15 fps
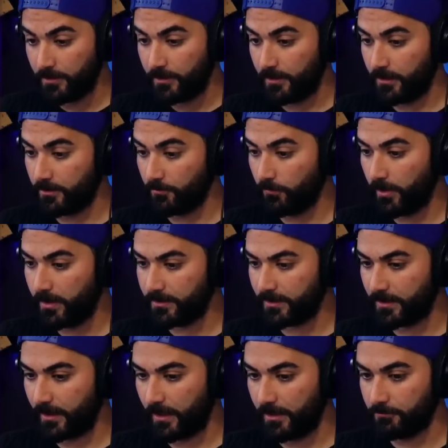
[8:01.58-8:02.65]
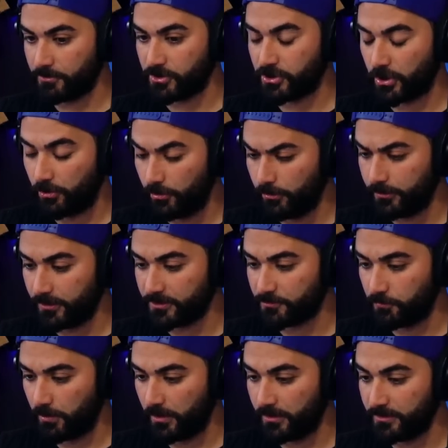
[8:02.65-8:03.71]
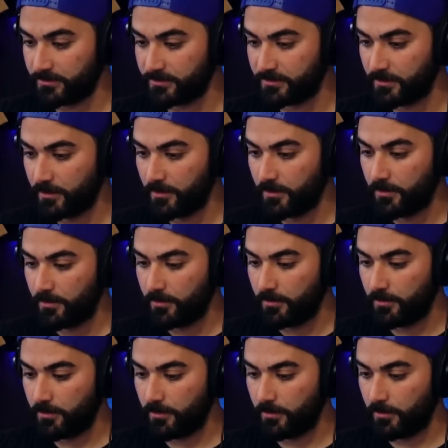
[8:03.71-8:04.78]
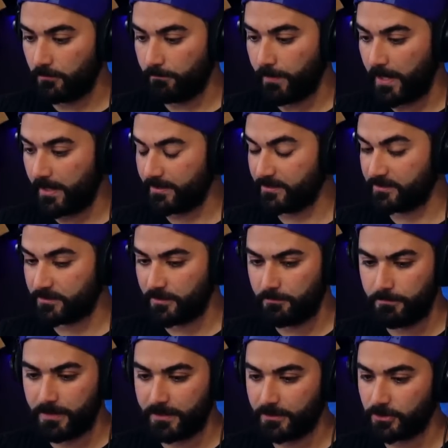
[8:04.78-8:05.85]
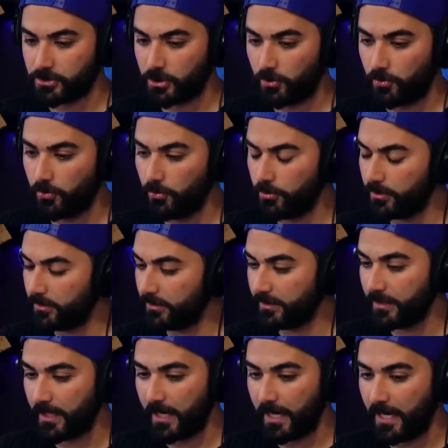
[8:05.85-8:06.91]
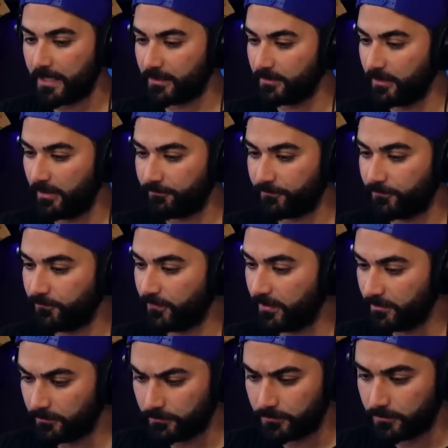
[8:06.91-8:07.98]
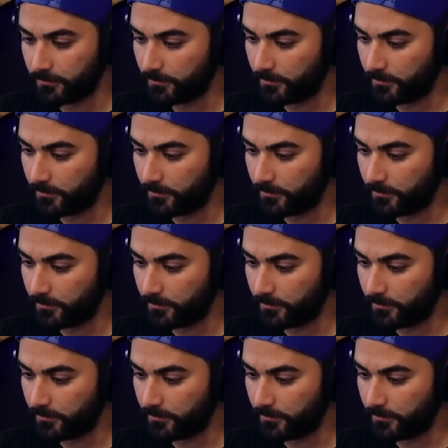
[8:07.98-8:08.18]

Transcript: And the way that I was told this was by somebody totally out of left field.